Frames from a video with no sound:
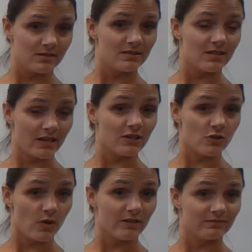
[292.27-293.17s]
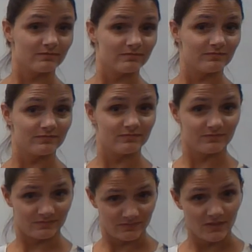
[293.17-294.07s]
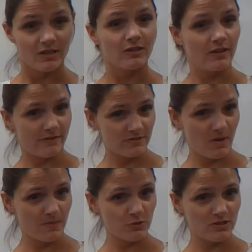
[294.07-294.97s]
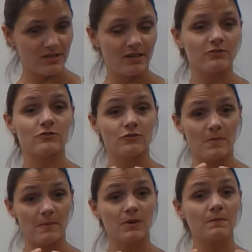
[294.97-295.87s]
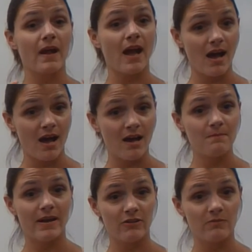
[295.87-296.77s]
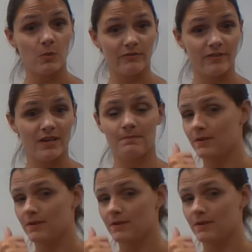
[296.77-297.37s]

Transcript: second door. I have some options here, just remembering my mouth morpheme.